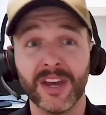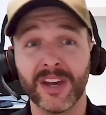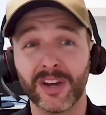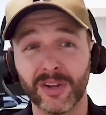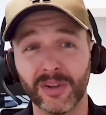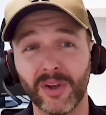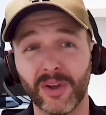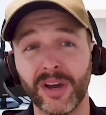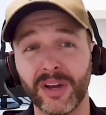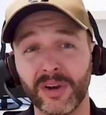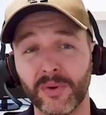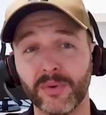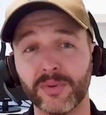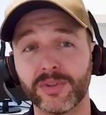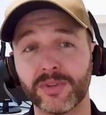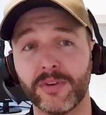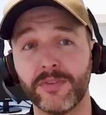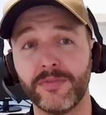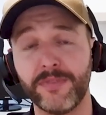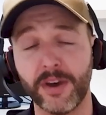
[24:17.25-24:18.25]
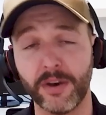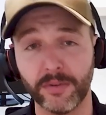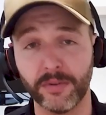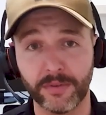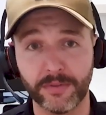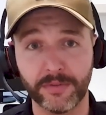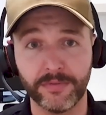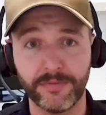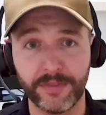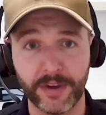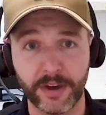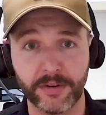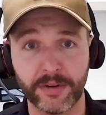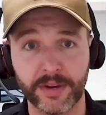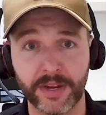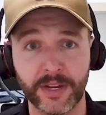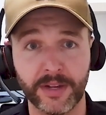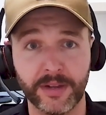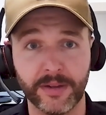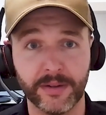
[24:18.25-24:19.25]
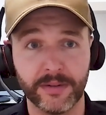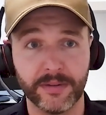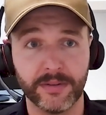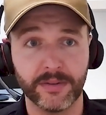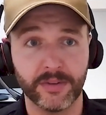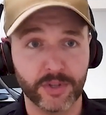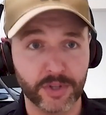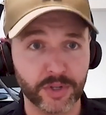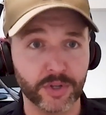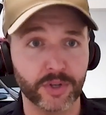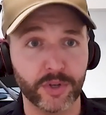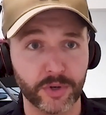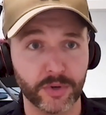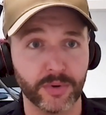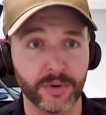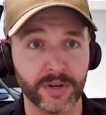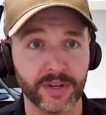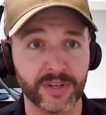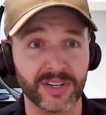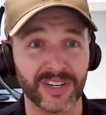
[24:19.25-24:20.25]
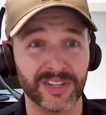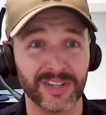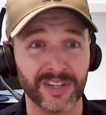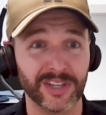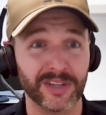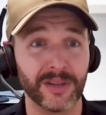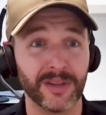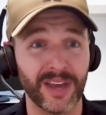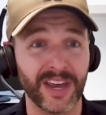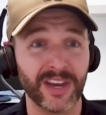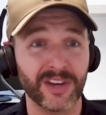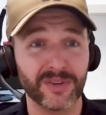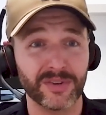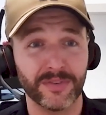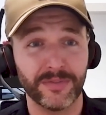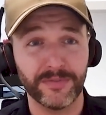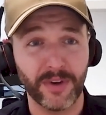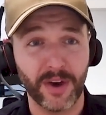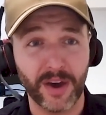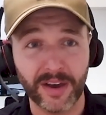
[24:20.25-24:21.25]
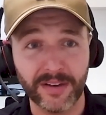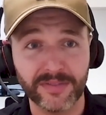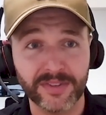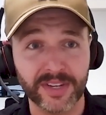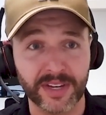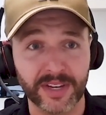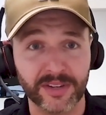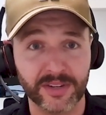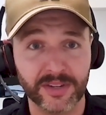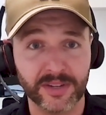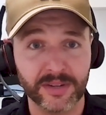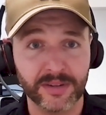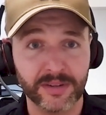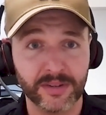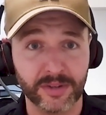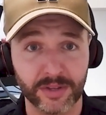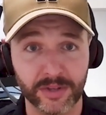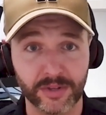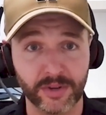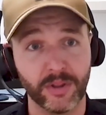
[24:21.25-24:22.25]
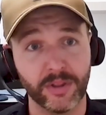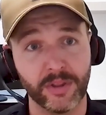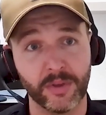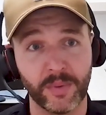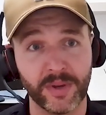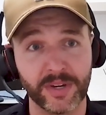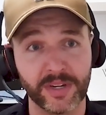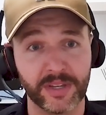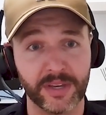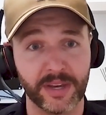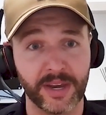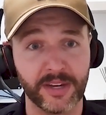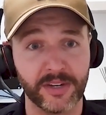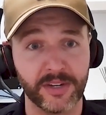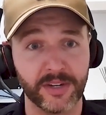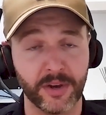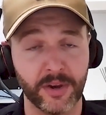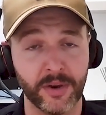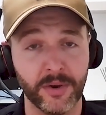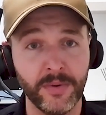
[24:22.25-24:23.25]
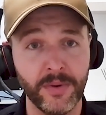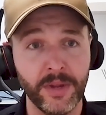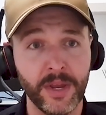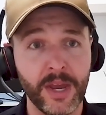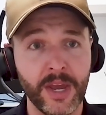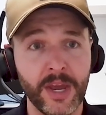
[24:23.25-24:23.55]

Client also felt very secure in a sense that the extra 5 cents to the dollar that went to the ATO